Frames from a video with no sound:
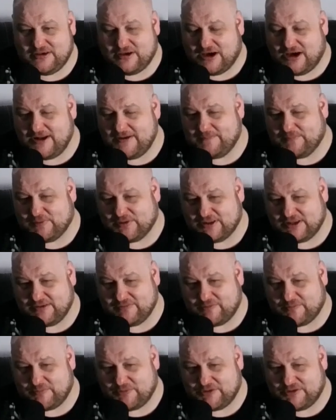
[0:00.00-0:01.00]

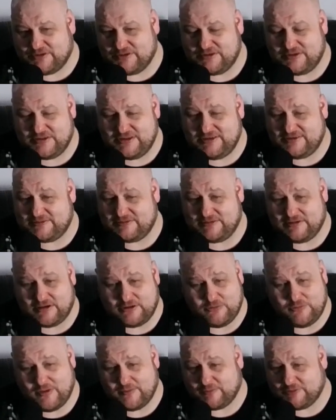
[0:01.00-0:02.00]
Unbelievable. At least
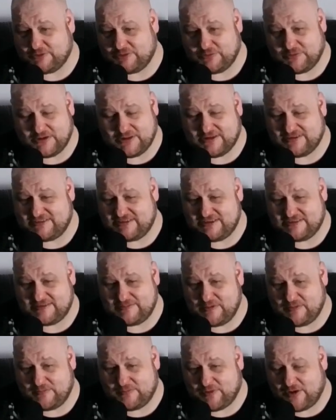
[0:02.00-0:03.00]
whoever's doing this needs
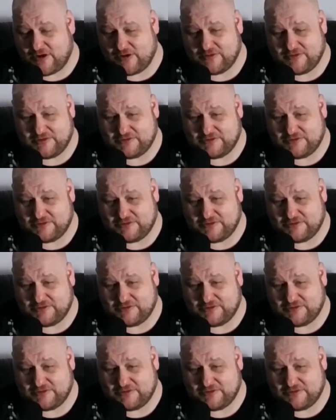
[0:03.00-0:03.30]
to be fired.